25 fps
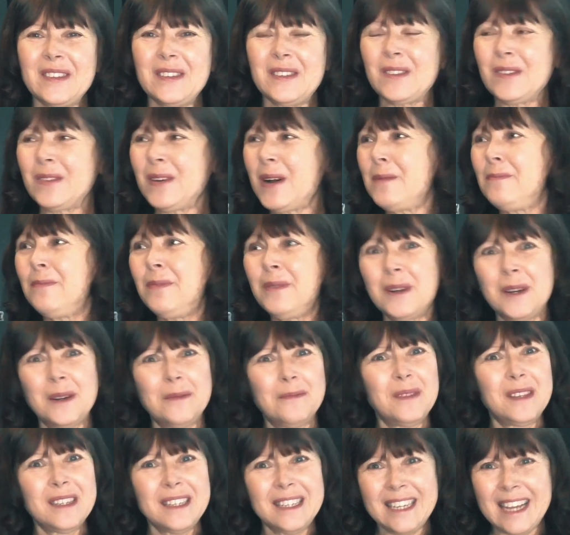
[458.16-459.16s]
So I put
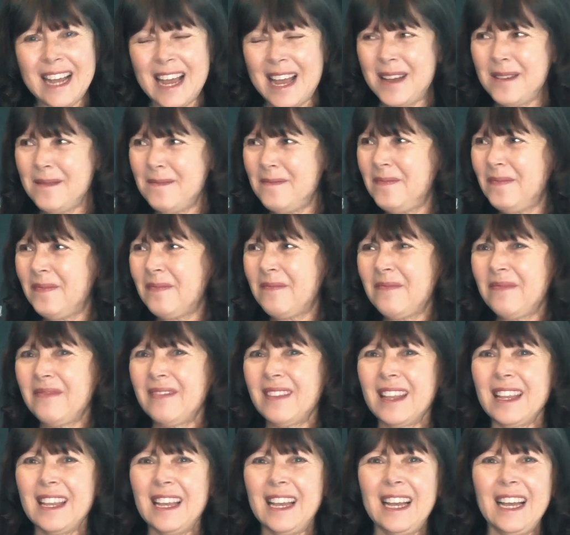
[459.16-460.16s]
up the tape.
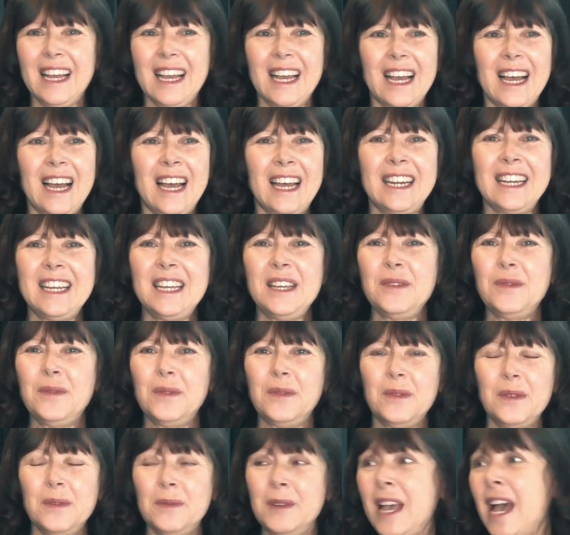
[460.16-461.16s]
And
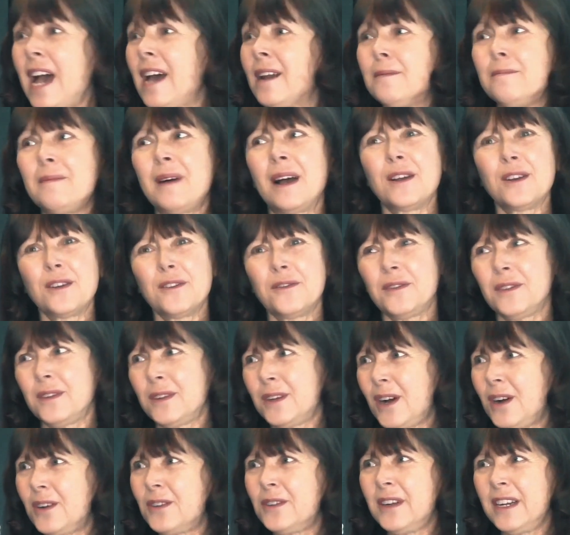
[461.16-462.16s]
we had a
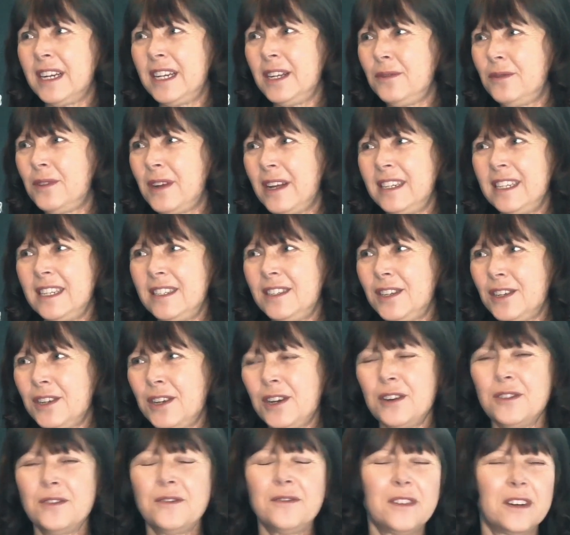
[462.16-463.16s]
microphone already ready to
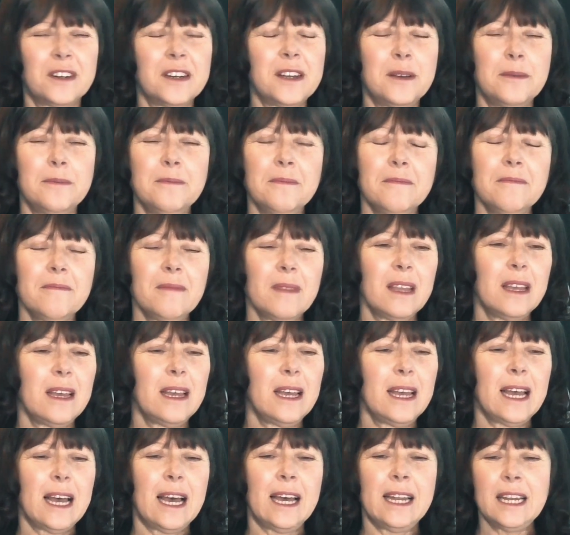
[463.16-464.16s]
go for him.
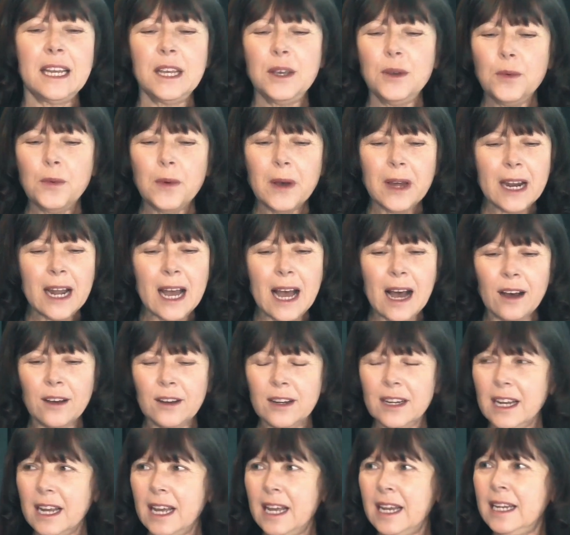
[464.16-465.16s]
And he went
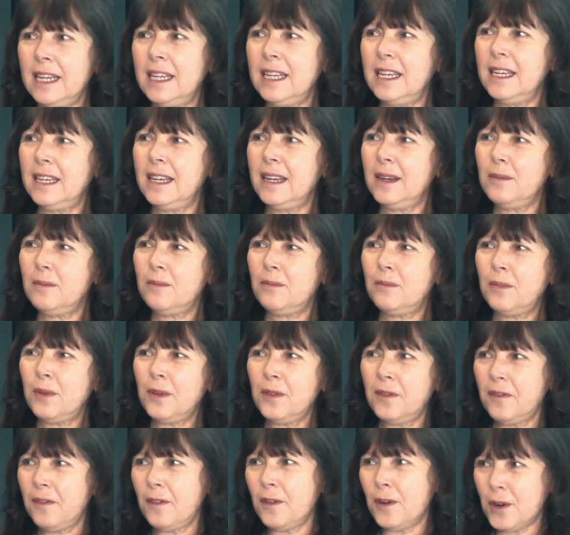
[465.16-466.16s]
out and he
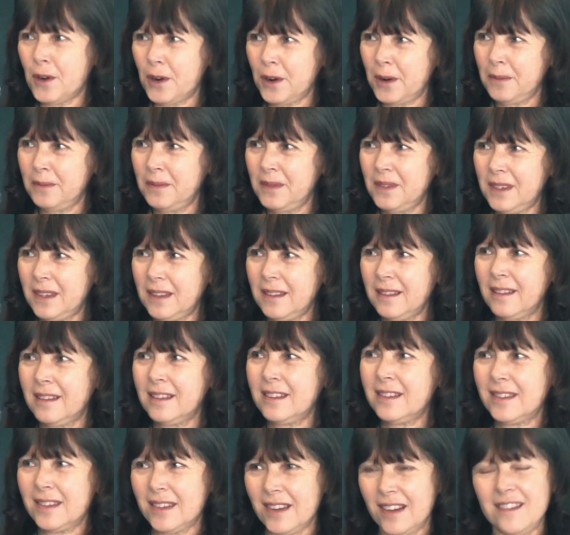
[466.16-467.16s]
performed
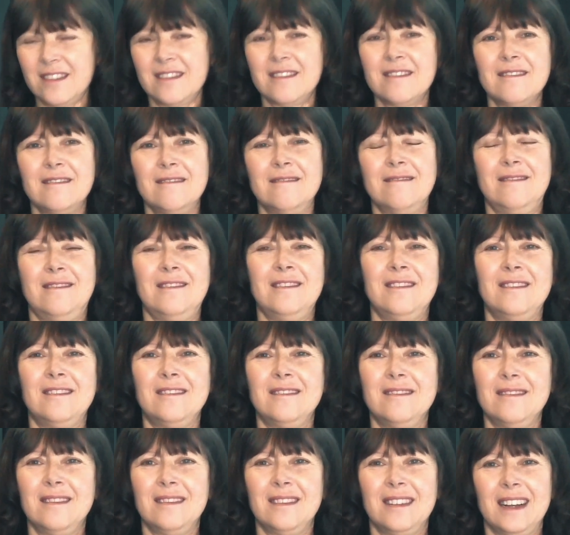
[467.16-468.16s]
this song.
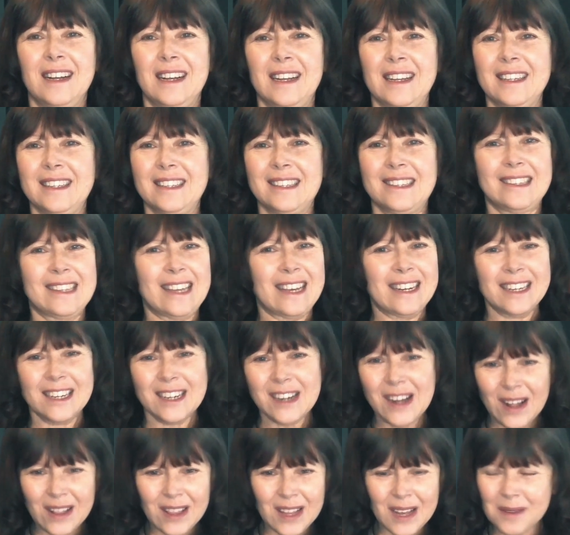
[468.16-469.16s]
I set it
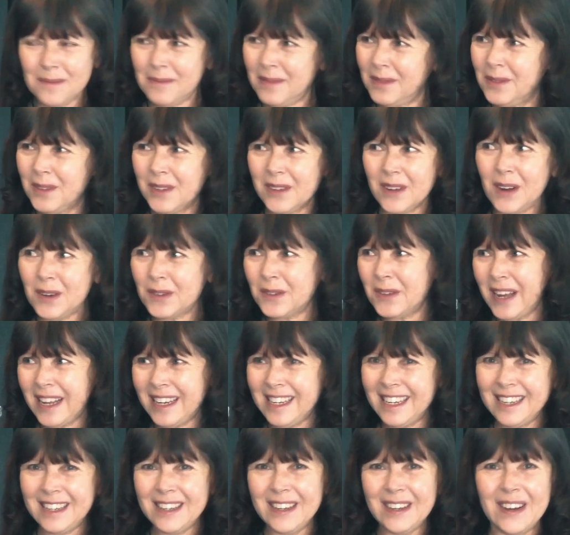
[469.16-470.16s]
all up. It was all
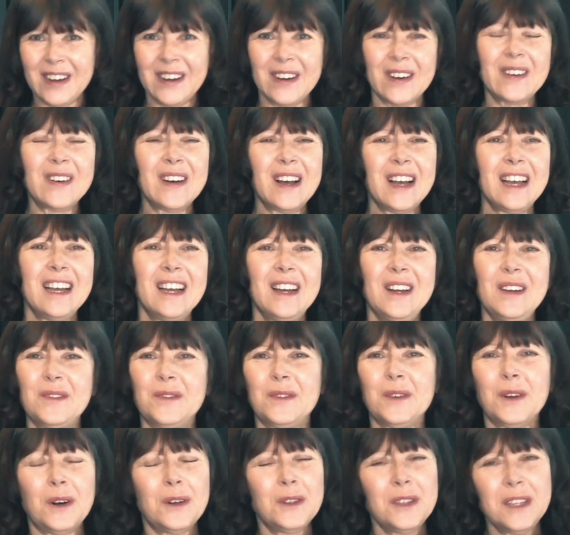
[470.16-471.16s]
ready to go.
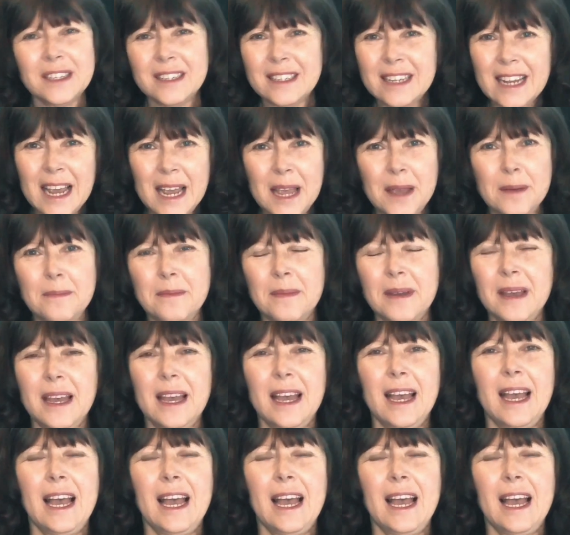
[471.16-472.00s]
Rolled the tape.